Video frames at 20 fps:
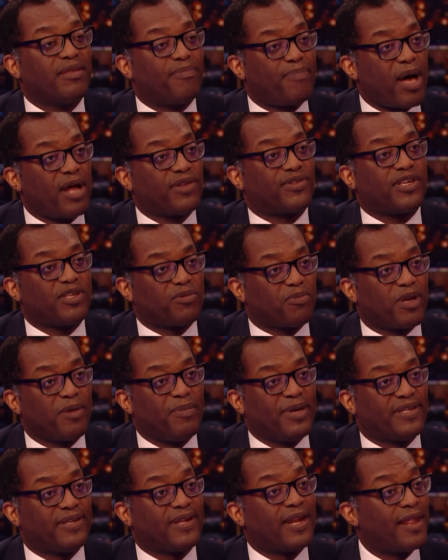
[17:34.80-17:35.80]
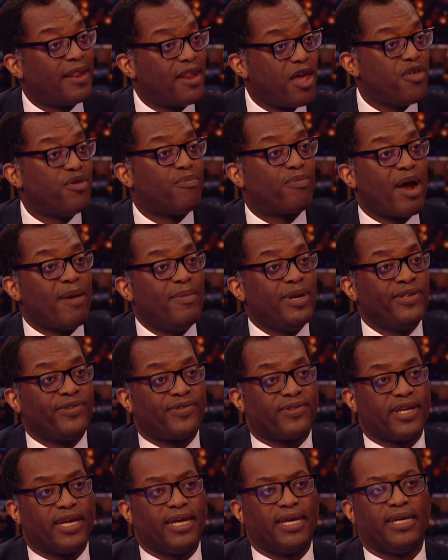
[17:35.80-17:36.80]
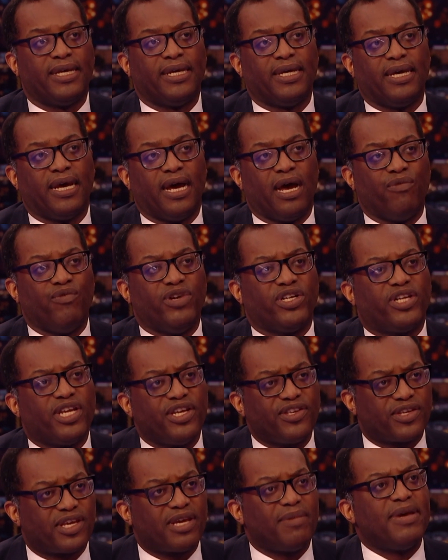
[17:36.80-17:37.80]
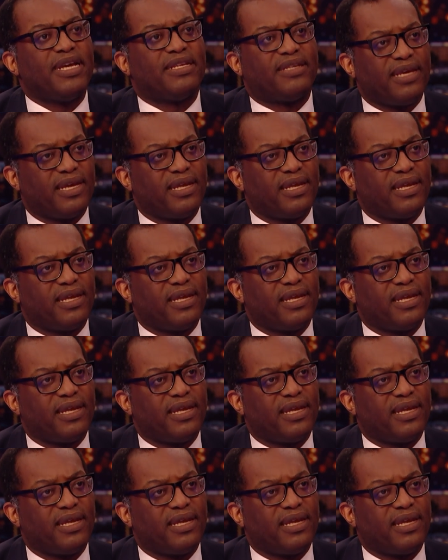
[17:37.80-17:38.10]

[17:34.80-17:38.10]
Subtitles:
the party is committed. I know the Prime Minister, Rishi, is committed.